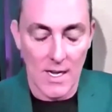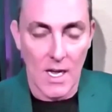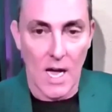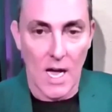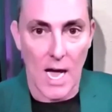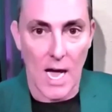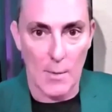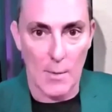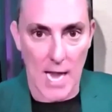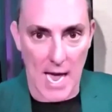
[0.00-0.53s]

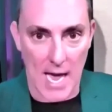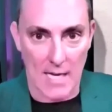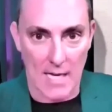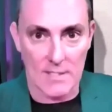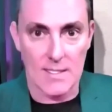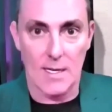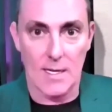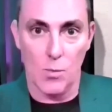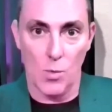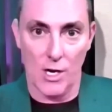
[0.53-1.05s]
I would ask
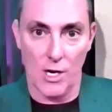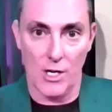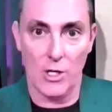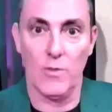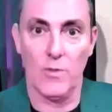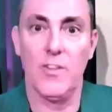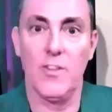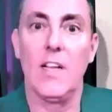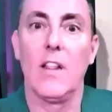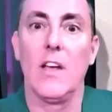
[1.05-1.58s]
them, what are you
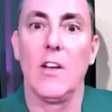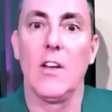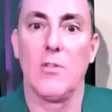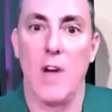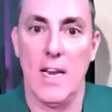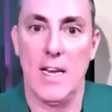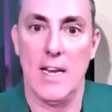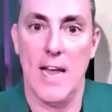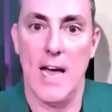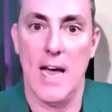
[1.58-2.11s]
feeling
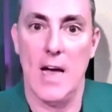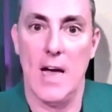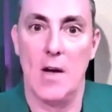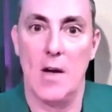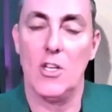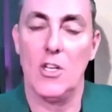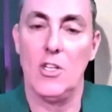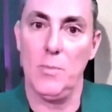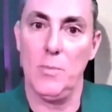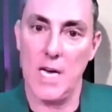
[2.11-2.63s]
right now?
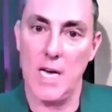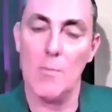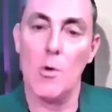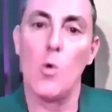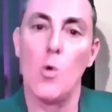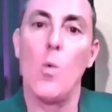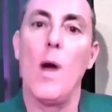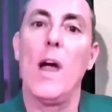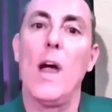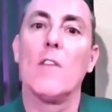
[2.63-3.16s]
Can you become
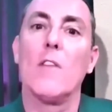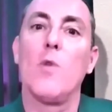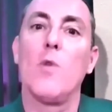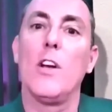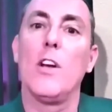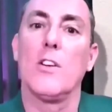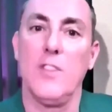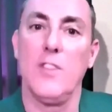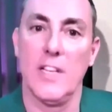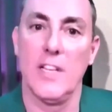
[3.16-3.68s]
aware of what
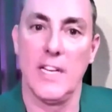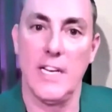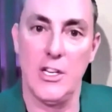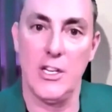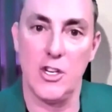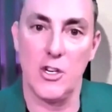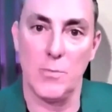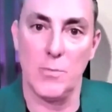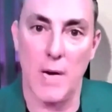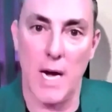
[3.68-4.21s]
you're feeling in
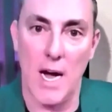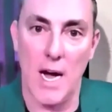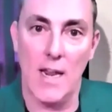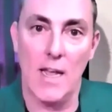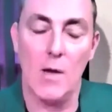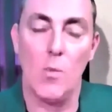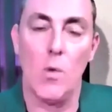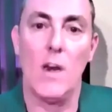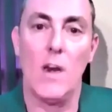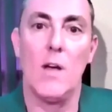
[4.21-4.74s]
your
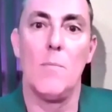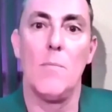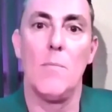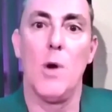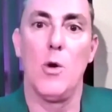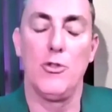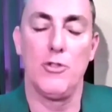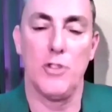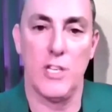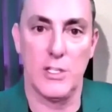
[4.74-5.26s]
body? What
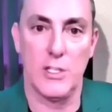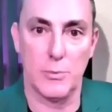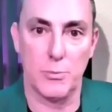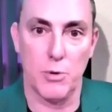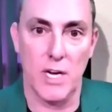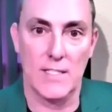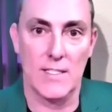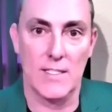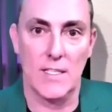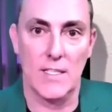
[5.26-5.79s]
emotion is
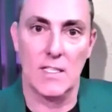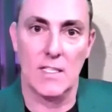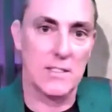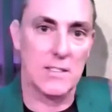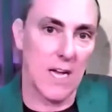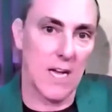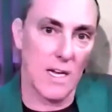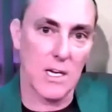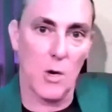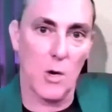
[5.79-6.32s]
present? Let's
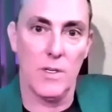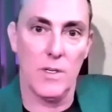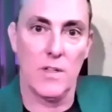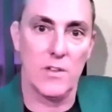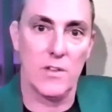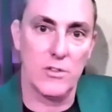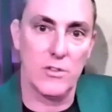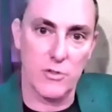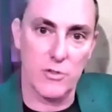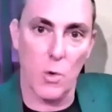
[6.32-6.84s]
not go into
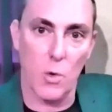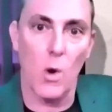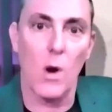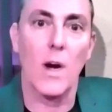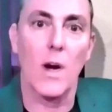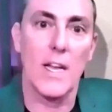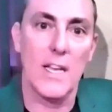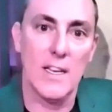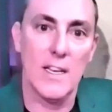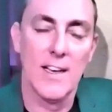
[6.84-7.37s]
the
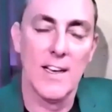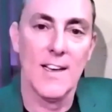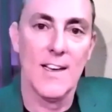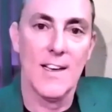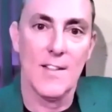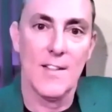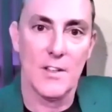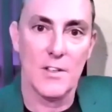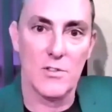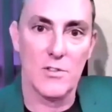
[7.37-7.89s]
story.
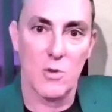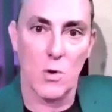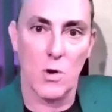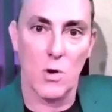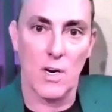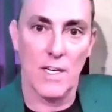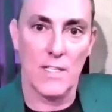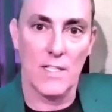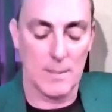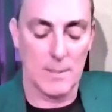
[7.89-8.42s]
The
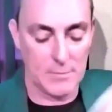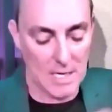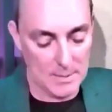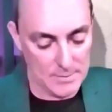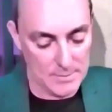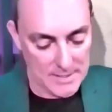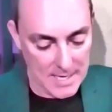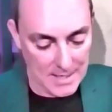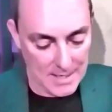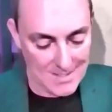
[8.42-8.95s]
story
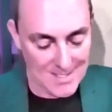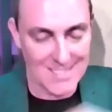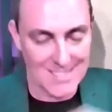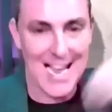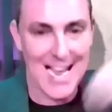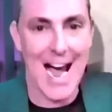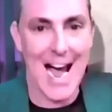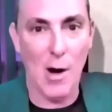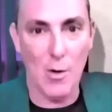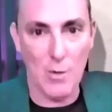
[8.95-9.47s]
sometimes takes us
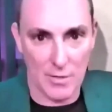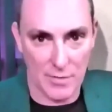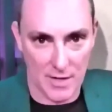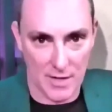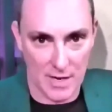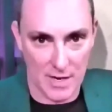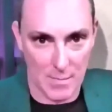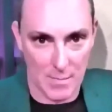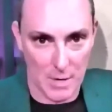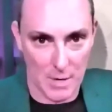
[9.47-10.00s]
out of
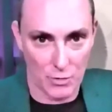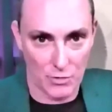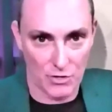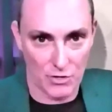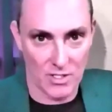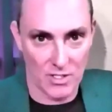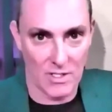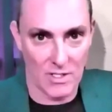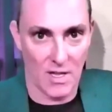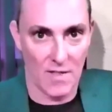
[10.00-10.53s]
the
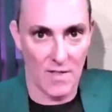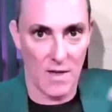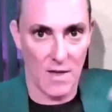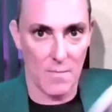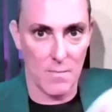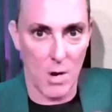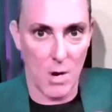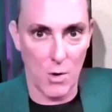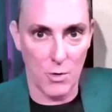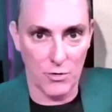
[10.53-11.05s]
emotion. And the
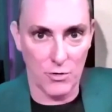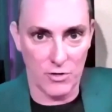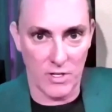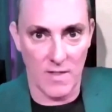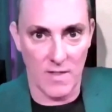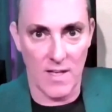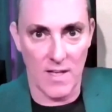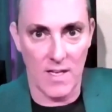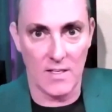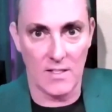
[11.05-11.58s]

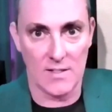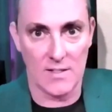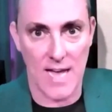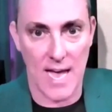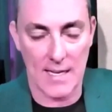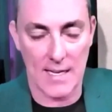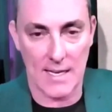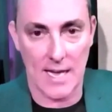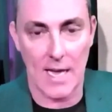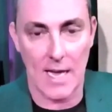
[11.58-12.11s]
emotion then is
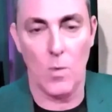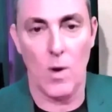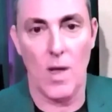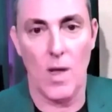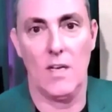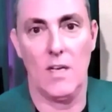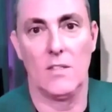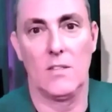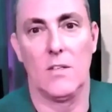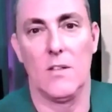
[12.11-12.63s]
that gateway
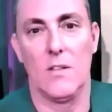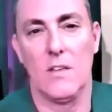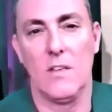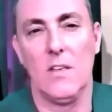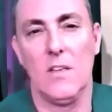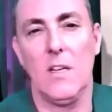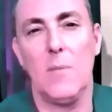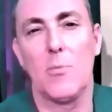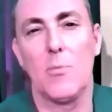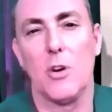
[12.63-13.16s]
into the
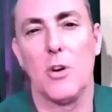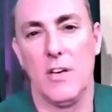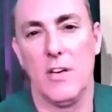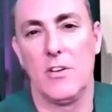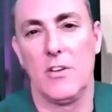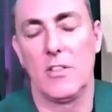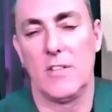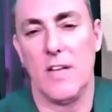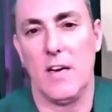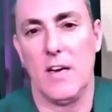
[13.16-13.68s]
deeper
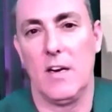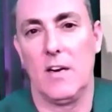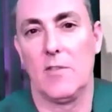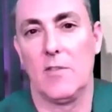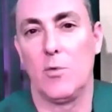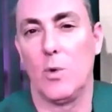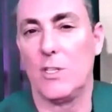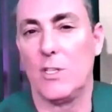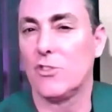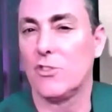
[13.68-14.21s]
understanding of
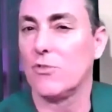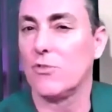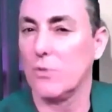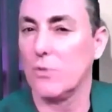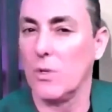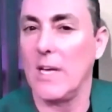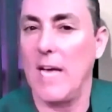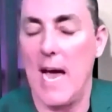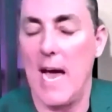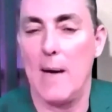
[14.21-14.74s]
what's
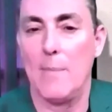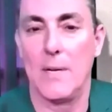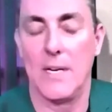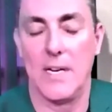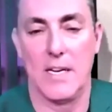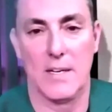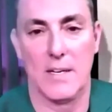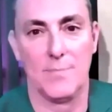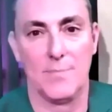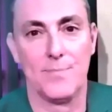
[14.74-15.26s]
truly
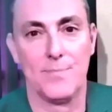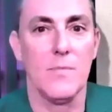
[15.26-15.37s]
happening.